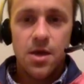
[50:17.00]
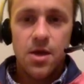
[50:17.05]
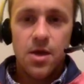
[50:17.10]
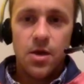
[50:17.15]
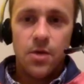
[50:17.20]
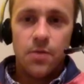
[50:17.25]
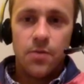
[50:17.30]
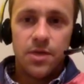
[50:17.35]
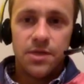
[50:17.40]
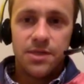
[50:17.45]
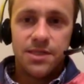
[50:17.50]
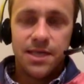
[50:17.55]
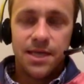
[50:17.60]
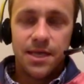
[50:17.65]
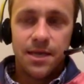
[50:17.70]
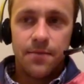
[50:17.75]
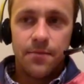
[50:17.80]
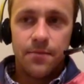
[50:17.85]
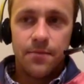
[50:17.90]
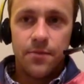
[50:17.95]
But,
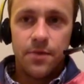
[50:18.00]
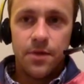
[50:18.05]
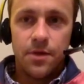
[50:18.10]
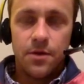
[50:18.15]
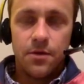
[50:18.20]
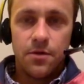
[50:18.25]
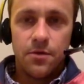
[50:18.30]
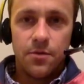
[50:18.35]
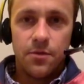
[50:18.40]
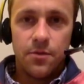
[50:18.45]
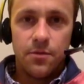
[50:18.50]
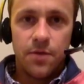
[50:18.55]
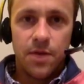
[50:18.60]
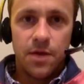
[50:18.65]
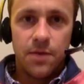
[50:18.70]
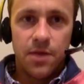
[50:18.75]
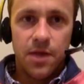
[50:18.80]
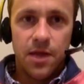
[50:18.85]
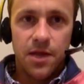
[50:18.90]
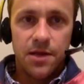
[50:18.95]
um, you know, the, the
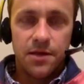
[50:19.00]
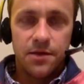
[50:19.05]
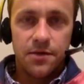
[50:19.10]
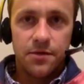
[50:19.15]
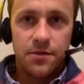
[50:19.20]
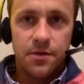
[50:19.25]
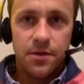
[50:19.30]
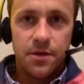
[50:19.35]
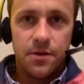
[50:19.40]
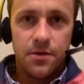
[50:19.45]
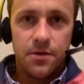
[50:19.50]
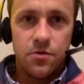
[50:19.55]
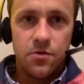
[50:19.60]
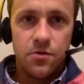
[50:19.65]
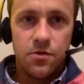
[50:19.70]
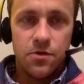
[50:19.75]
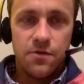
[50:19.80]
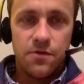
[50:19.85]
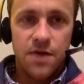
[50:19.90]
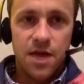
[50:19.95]
bottom line is you,
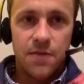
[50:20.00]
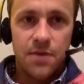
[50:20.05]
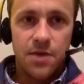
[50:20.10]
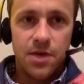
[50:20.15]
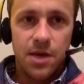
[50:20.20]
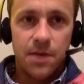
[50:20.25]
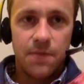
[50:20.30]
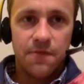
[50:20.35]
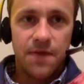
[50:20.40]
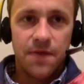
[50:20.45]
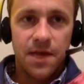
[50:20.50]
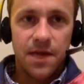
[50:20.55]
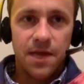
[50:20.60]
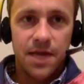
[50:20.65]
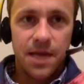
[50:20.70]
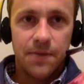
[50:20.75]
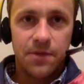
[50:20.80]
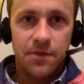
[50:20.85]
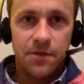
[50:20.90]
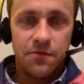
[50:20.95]
you've got to become fat
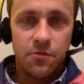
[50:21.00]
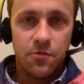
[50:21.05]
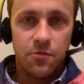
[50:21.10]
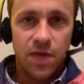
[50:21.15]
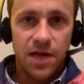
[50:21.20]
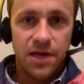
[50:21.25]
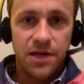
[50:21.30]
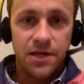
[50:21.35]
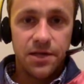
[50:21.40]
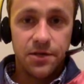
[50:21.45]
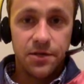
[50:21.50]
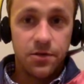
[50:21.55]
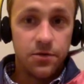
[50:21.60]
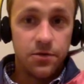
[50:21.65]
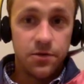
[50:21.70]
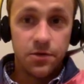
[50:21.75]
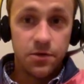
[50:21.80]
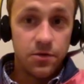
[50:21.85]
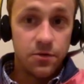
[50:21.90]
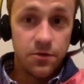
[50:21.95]
adapted. If your body is
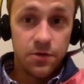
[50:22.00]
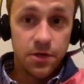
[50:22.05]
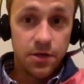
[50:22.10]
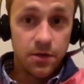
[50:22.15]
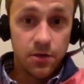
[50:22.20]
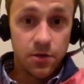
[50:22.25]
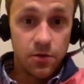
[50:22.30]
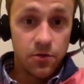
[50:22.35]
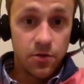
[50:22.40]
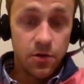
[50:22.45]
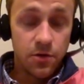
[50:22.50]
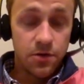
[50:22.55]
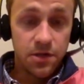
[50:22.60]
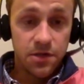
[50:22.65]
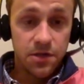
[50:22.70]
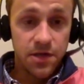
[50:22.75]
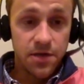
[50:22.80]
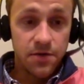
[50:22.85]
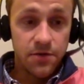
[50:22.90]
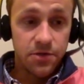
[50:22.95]
used to using glucose
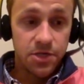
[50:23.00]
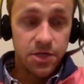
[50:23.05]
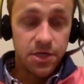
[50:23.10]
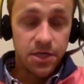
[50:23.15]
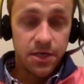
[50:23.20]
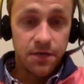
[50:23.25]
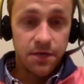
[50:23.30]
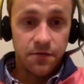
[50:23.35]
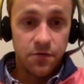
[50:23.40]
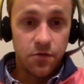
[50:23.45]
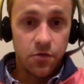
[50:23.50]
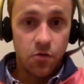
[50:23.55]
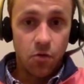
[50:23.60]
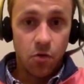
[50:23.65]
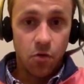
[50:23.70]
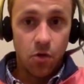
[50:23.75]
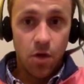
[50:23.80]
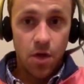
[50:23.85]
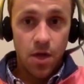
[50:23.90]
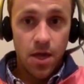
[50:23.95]
as energy, as
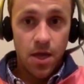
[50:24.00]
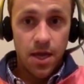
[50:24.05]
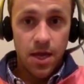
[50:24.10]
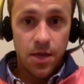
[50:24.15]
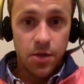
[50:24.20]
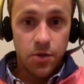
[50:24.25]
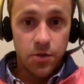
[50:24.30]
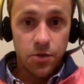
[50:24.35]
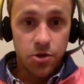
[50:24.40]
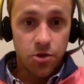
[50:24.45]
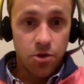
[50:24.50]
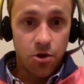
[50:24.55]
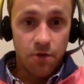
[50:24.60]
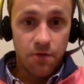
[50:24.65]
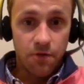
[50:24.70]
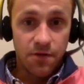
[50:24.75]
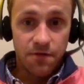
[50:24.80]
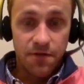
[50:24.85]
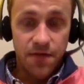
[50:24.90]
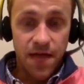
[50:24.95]
fuel, and you
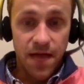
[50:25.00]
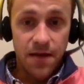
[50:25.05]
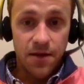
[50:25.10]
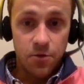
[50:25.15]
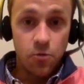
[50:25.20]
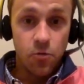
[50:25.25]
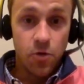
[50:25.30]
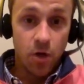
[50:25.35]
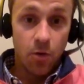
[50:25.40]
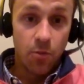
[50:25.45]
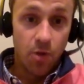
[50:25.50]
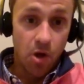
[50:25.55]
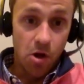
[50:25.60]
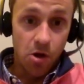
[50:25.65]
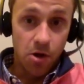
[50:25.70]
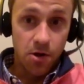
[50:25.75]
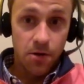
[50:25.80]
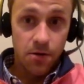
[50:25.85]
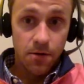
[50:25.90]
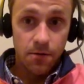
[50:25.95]
starve it of that, you will
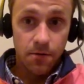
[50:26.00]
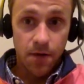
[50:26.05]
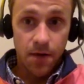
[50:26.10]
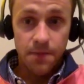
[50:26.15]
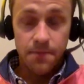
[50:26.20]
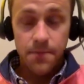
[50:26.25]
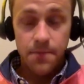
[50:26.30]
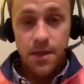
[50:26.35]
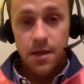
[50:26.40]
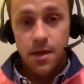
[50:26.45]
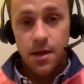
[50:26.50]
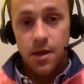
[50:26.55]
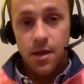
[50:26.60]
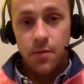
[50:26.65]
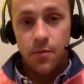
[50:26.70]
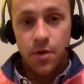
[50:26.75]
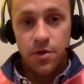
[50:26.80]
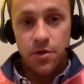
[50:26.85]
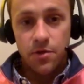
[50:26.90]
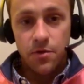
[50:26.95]
bonk, right? Mm-hmm.
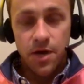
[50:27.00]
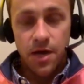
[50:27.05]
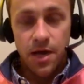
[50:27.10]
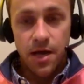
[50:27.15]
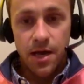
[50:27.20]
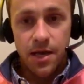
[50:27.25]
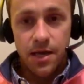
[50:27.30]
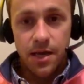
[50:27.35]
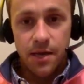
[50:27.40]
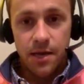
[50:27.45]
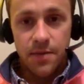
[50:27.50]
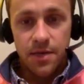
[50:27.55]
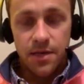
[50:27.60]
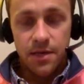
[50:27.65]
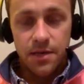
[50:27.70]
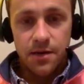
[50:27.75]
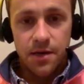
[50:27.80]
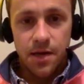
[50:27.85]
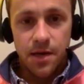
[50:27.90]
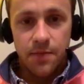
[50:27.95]
But you and I, I
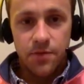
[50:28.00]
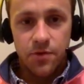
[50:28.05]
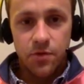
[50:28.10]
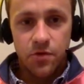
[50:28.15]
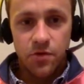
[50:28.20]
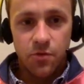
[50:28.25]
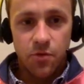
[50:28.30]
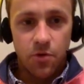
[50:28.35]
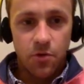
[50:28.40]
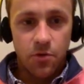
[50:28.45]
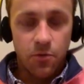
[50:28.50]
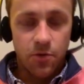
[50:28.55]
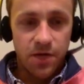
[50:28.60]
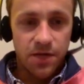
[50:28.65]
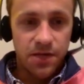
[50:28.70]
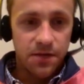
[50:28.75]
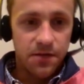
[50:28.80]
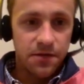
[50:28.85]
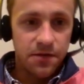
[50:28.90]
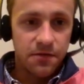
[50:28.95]
mean, um, so as part, when I
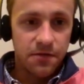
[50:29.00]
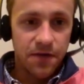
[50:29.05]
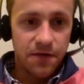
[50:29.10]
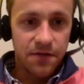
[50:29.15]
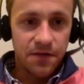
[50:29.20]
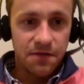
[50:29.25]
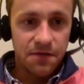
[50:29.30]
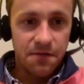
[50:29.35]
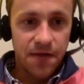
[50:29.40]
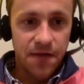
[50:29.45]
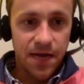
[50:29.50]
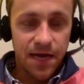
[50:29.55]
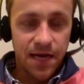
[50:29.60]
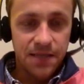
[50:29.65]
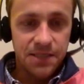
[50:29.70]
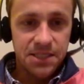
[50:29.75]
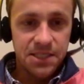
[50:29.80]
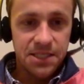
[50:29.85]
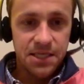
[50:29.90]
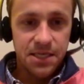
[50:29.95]
did this five-day
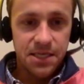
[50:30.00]
fast,